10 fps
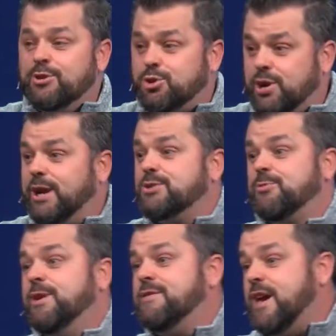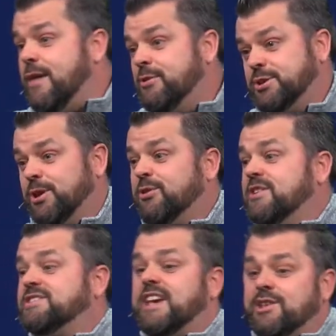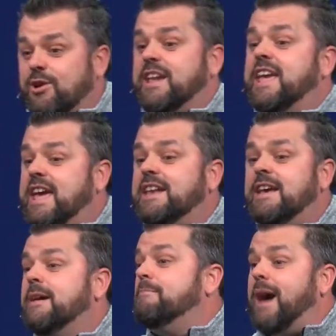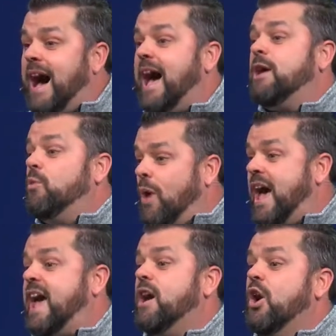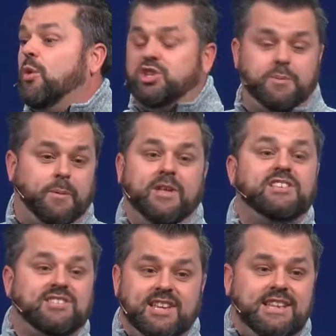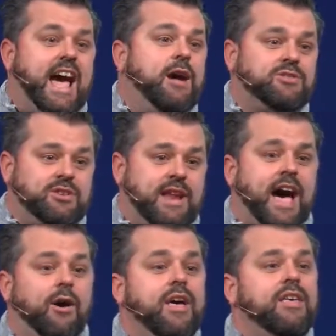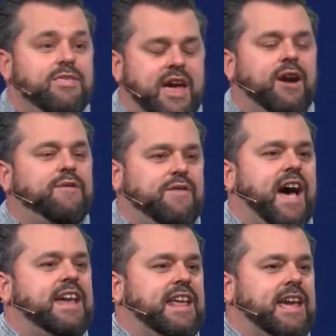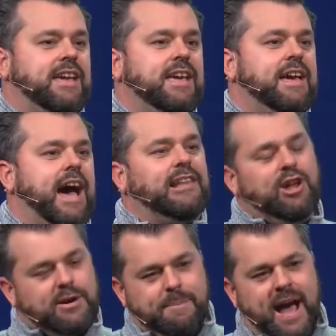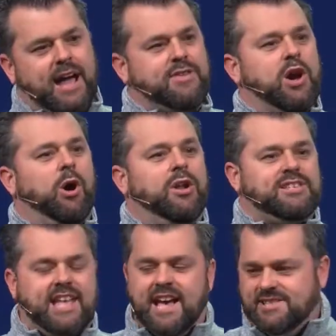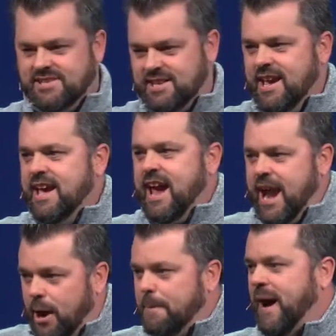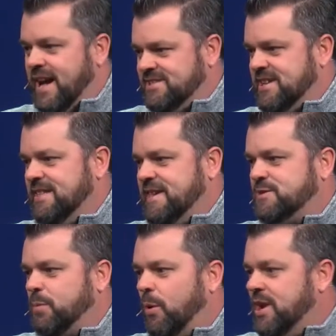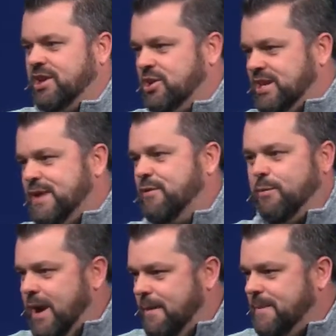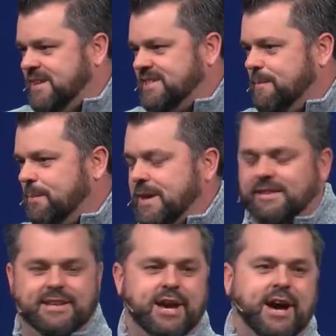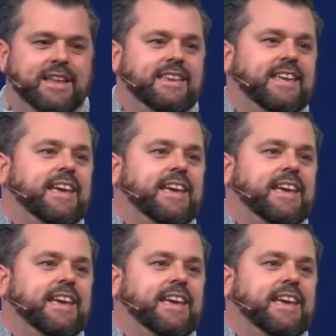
triggers one of the other children to say, You're in my way, would you please sit down? So now they're fighting. I look back, the oldest has his AirPods in at this point and could give a rip, he's completely done.